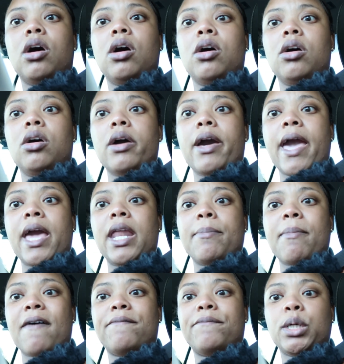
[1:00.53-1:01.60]
uh had
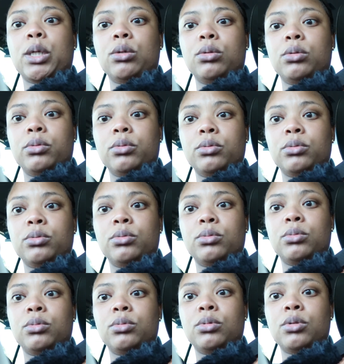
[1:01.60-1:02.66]
in my phone
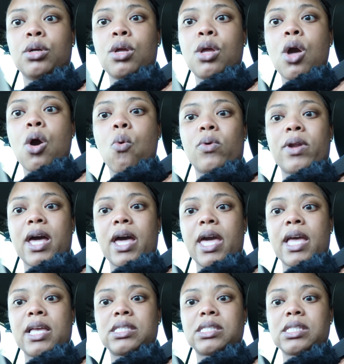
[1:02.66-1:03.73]
when i had